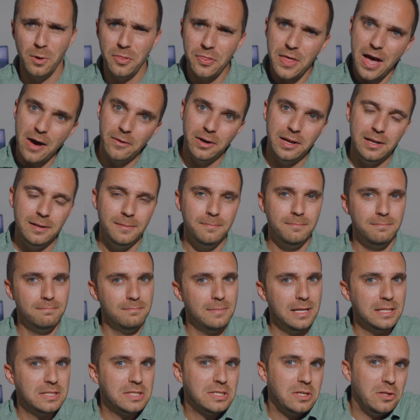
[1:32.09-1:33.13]
Without it,
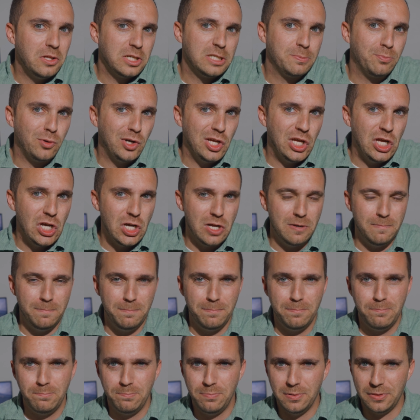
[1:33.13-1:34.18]
it still looks pretty good,
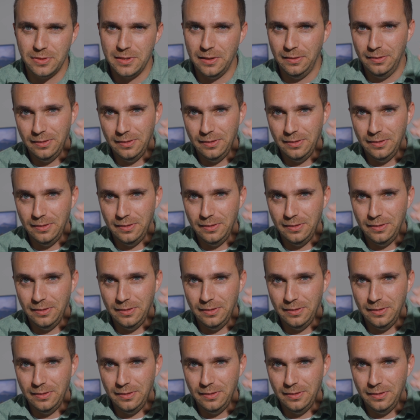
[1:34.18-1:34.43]
but the